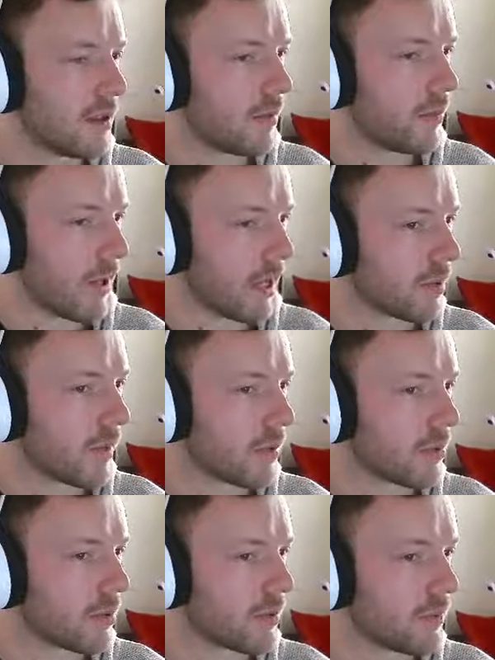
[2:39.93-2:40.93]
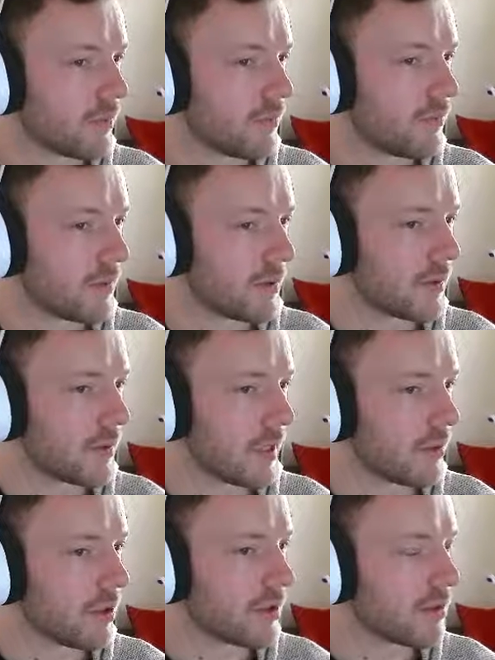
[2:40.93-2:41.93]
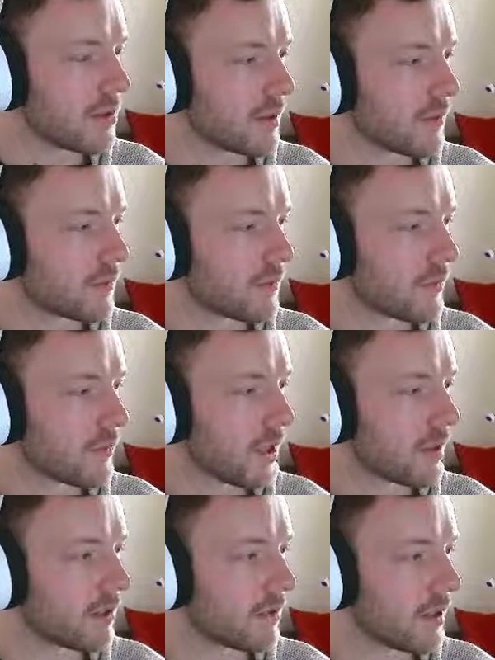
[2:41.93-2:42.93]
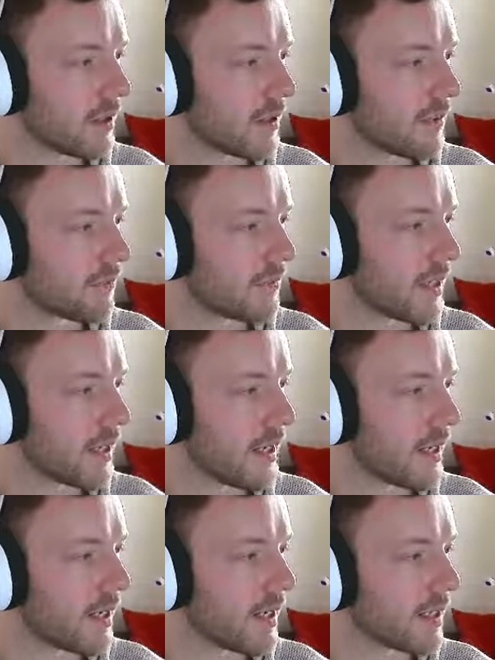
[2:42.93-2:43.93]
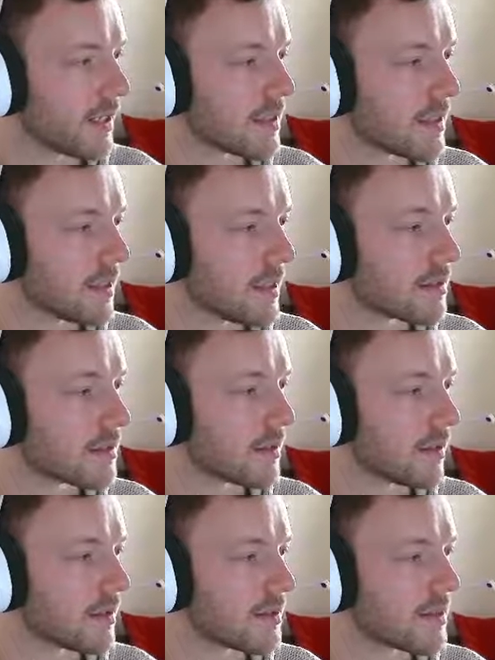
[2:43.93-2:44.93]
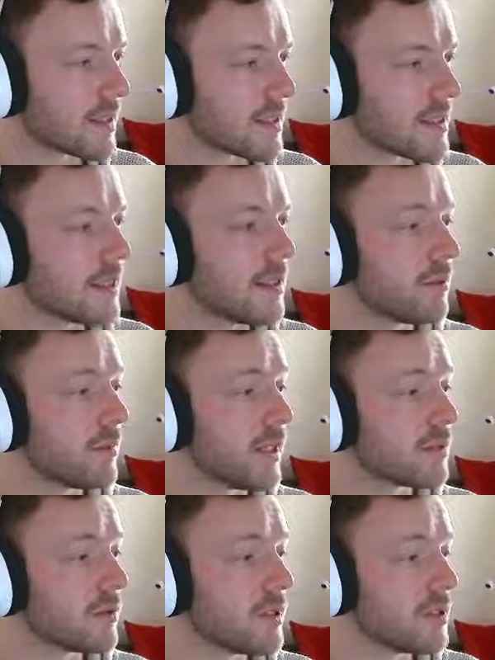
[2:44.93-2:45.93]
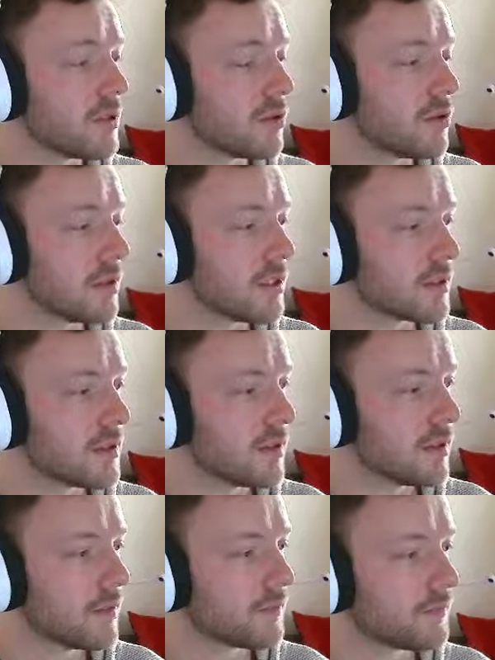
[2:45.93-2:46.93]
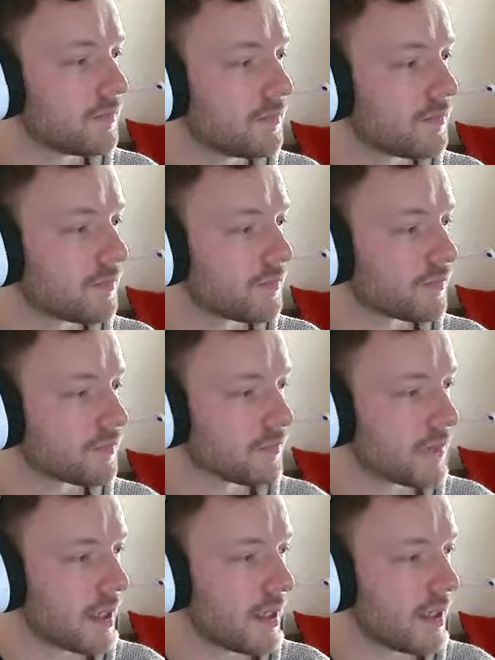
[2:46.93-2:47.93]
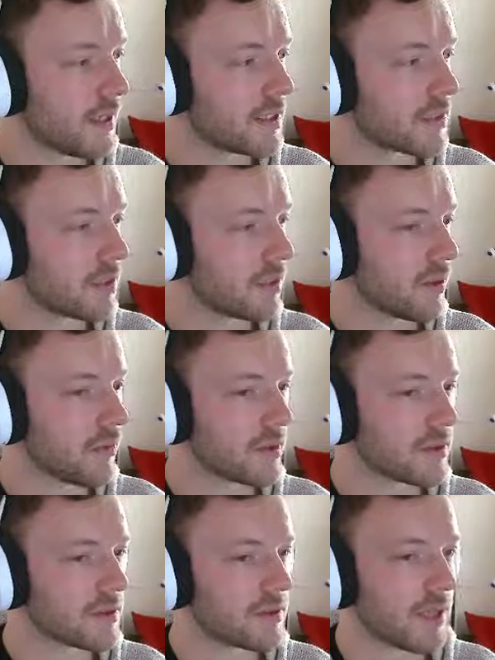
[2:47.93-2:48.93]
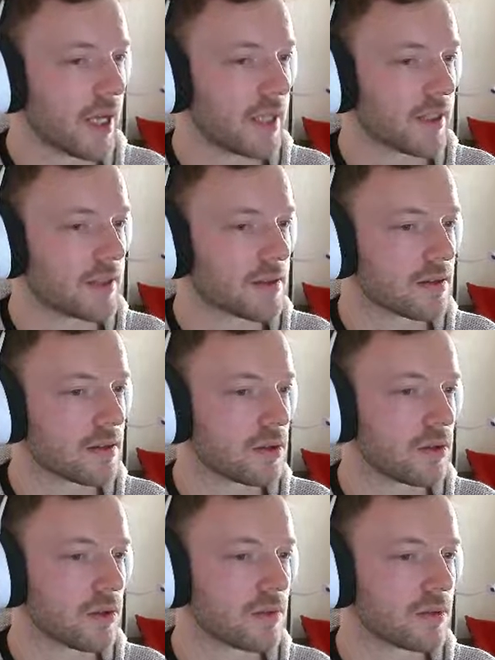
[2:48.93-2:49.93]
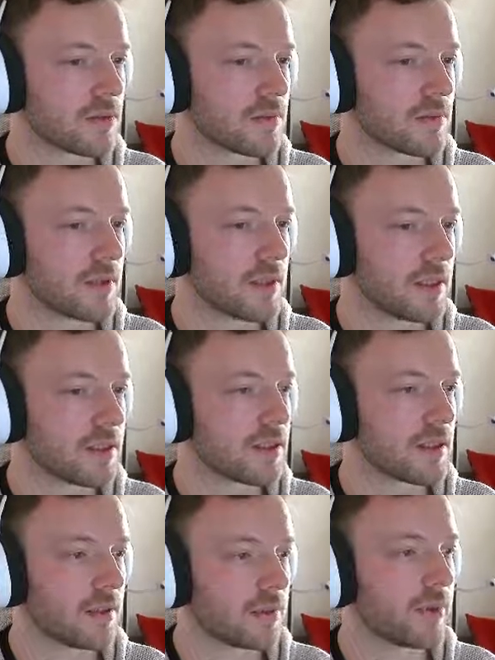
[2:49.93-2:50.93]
battle map that we're using right over here, and it's got 16 by 22 listed. So we want to edit this until